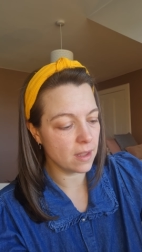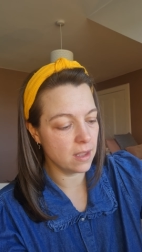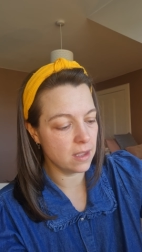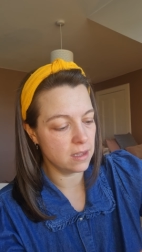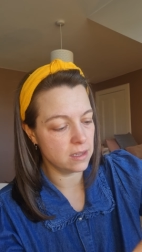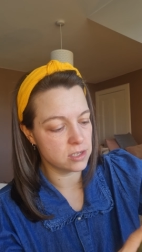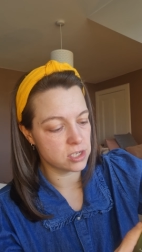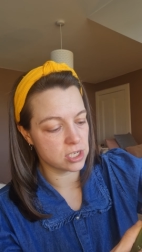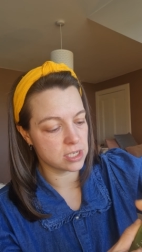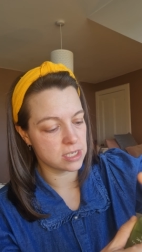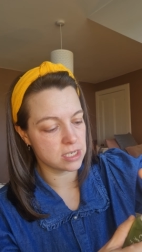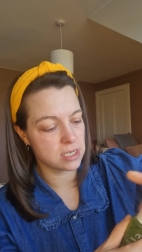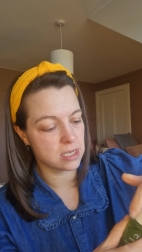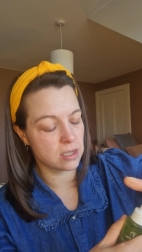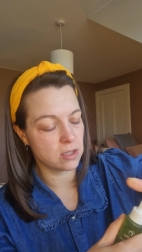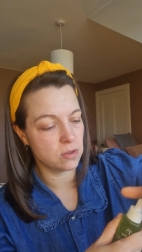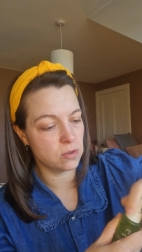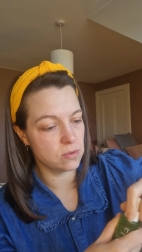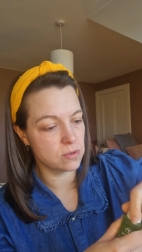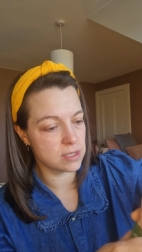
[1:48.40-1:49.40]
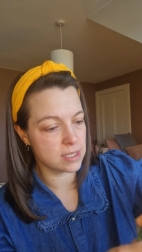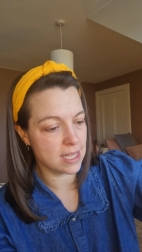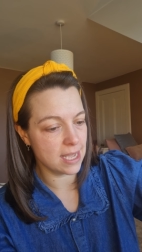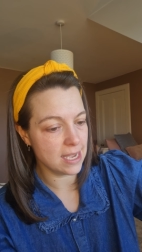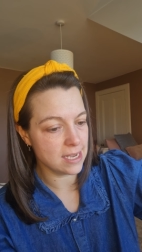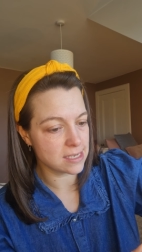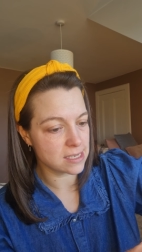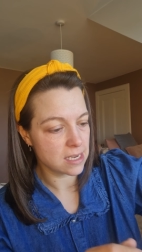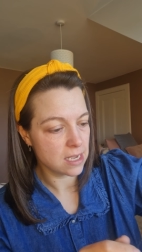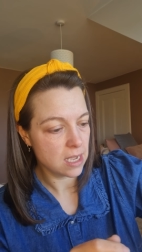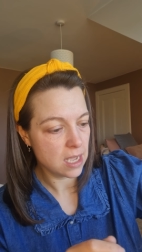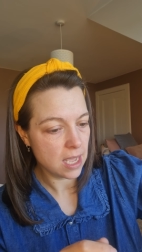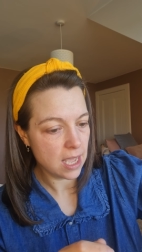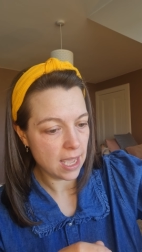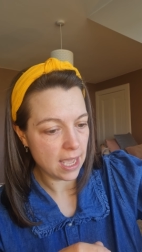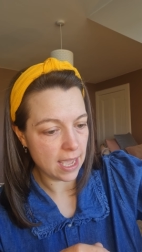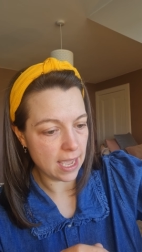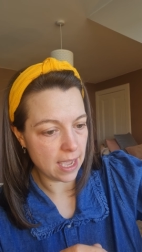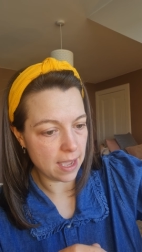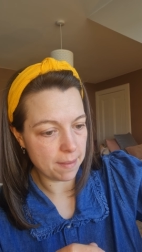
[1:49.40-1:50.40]
I'll just close that.
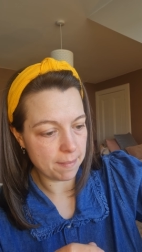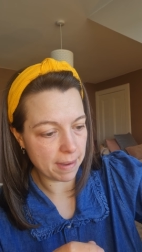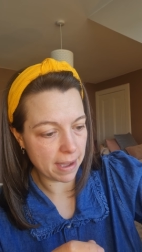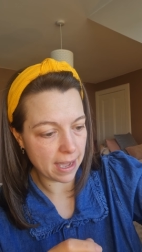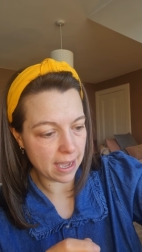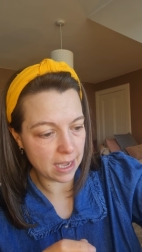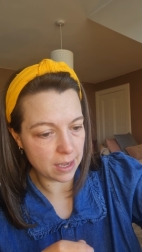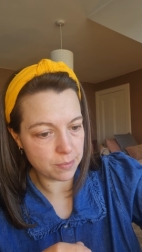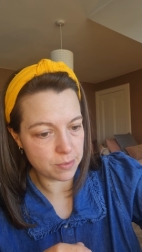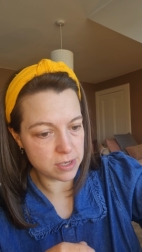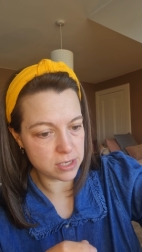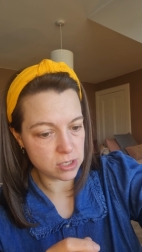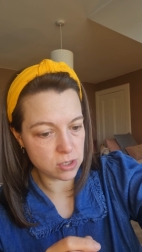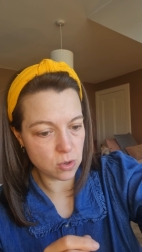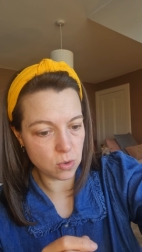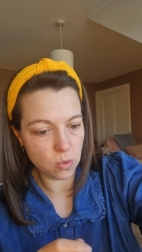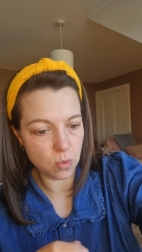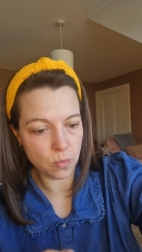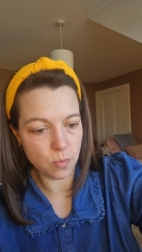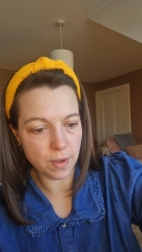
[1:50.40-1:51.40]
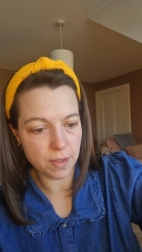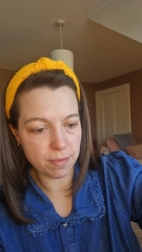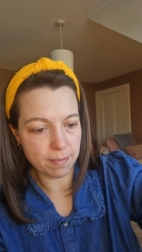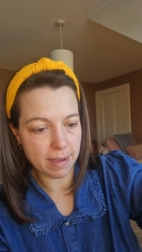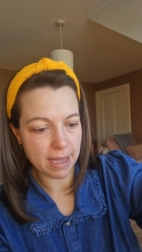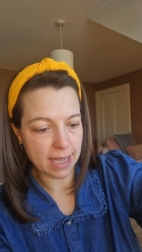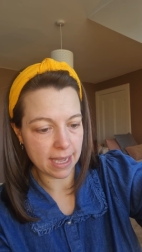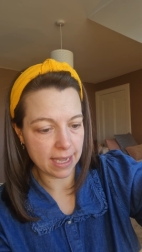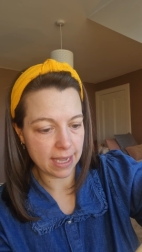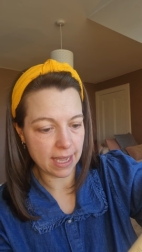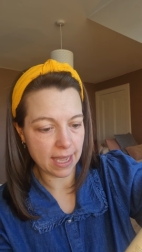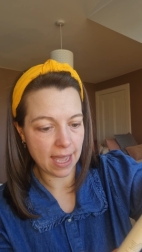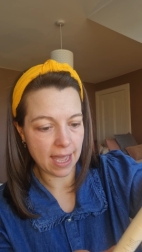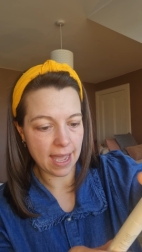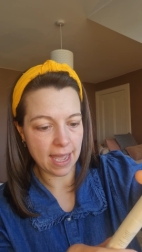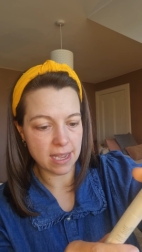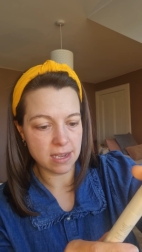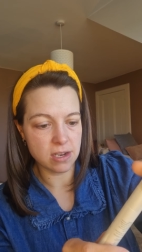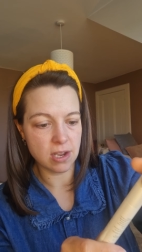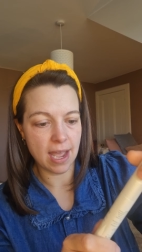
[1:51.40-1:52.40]
I would go with my
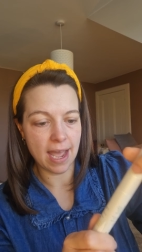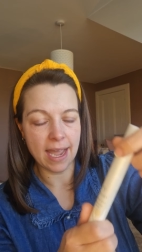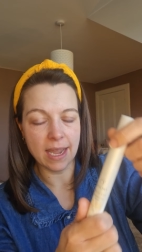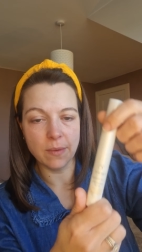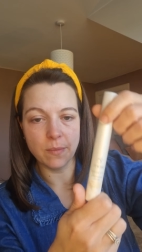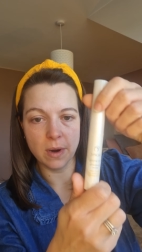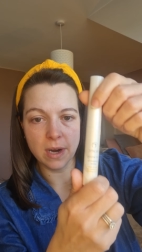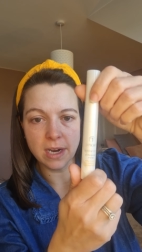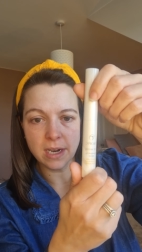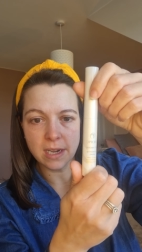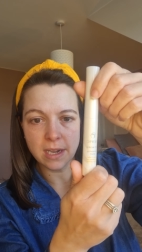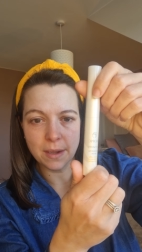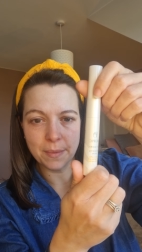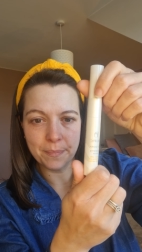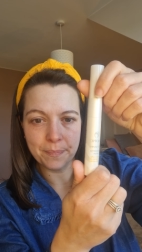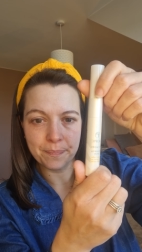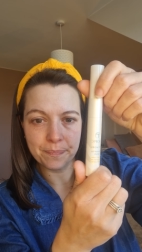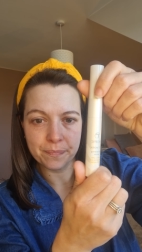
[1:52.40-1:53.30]
eye work,